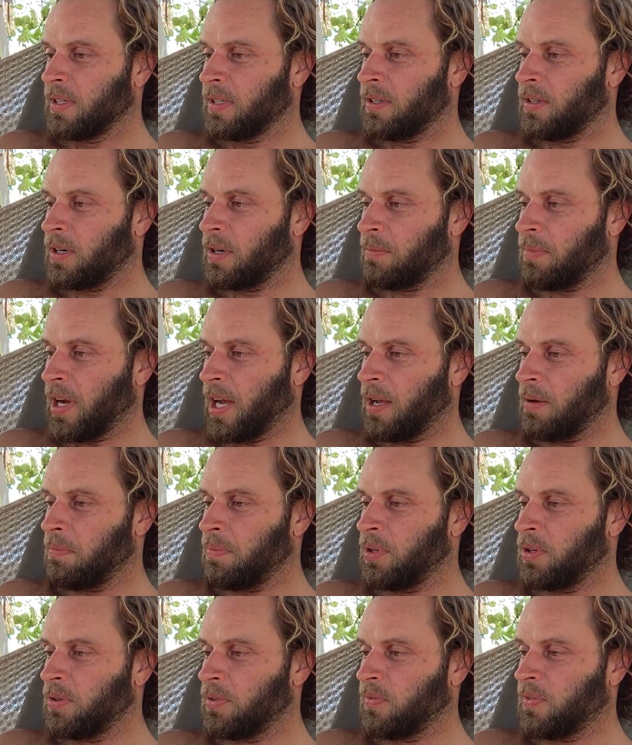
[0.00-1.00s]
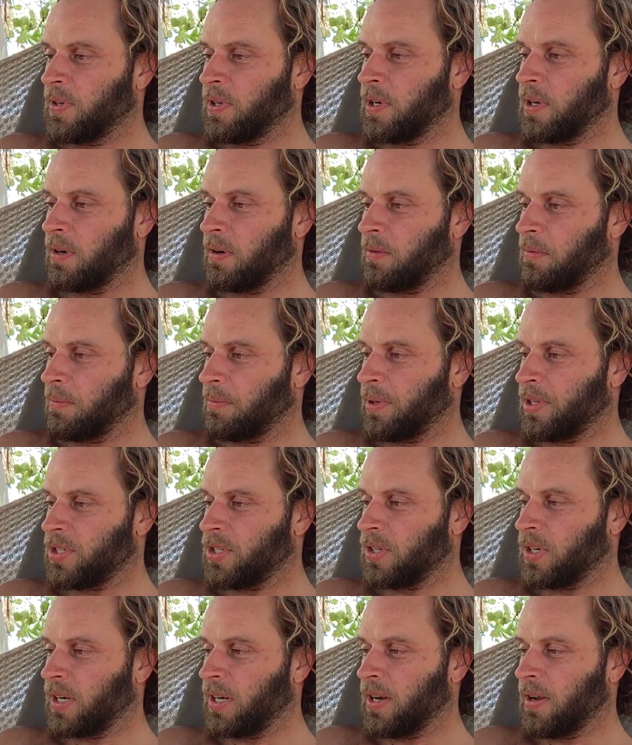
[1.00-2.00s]
You can buy a beautiful home, but
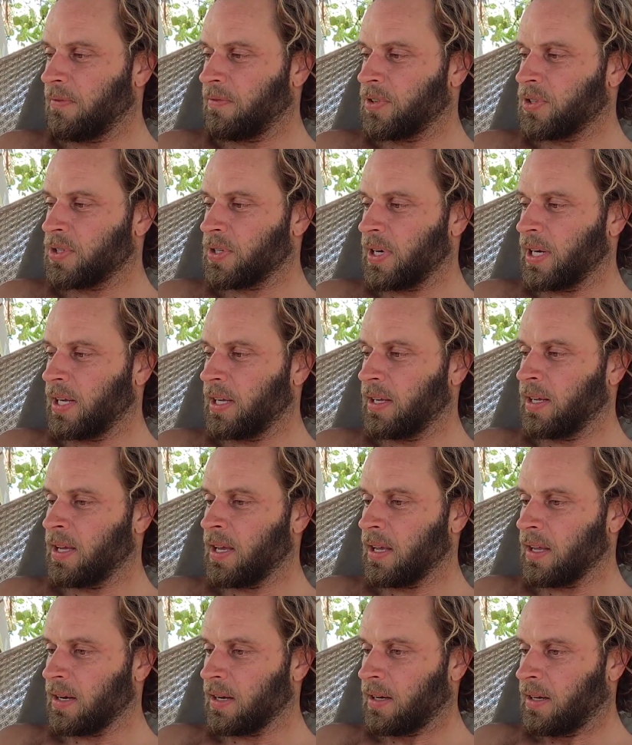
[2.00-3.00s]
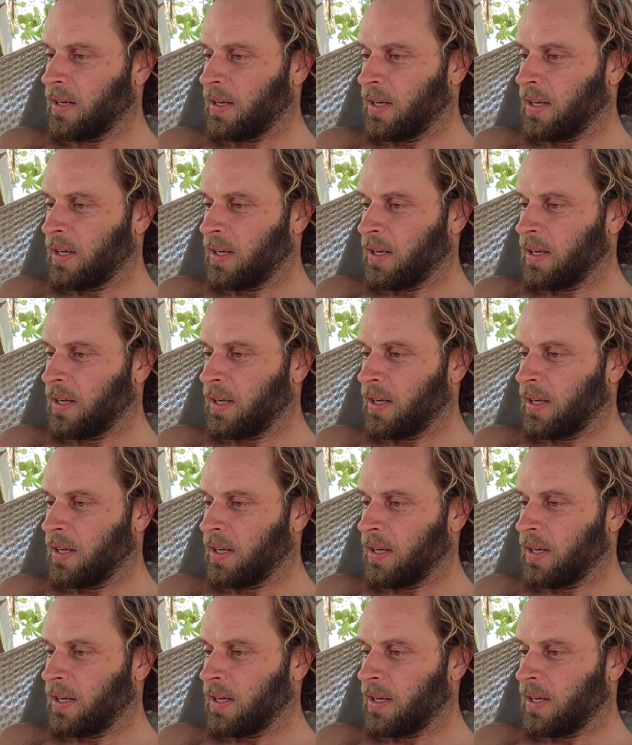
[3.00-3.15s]
you can never drink again.